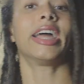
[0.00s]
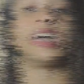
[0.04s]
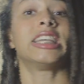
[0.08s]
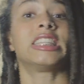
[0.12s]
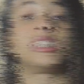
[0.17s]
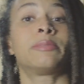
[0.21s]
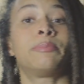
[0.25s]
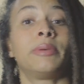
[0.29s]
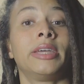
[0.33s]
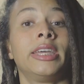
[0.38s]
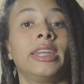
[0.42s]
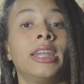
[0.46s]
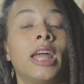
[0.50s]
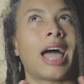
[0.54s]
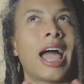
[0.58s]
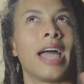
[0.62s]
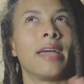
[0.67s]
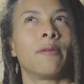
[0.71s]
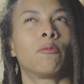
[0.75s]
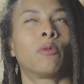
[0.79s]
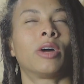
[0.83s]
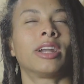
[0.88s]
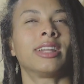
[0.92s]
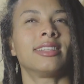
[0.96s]
has been,
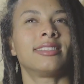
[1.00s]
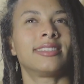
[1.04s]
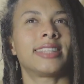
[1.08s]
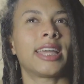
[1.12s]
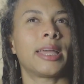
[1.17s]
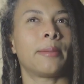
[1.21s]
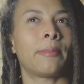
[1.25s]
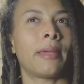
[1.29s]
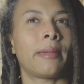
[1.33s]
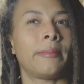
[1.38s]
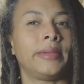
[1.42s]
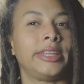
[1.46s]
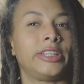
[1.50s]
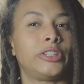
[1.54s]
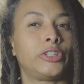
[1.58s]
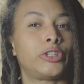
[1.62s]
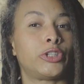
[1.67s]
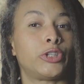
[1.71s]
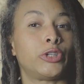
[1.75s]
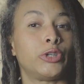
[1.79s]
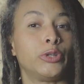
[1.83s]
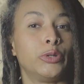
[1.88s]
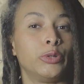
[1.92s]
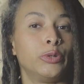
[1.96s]
I want to say maybe
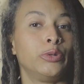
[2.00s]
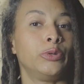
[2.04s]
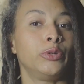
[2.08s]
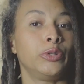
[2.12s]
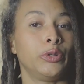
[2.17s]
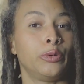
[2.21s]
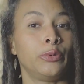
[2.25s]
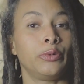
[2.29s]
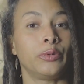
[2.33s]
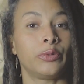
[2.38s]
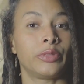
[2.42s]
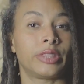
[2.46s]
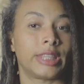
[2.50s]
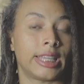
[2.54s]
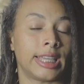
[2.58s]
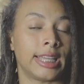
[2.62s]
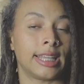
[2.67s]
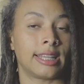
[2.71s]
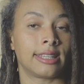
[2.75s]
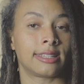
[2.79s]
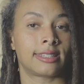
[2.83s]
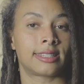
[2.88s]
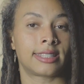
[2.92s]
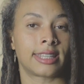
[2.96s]
2 new
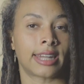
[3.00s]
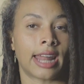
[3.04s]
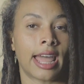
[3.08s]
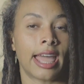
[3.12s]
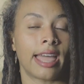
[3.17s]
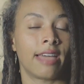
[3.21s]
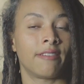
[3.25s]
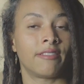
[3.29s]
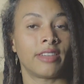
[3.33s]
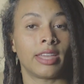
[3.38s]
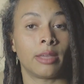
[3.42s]
things that I have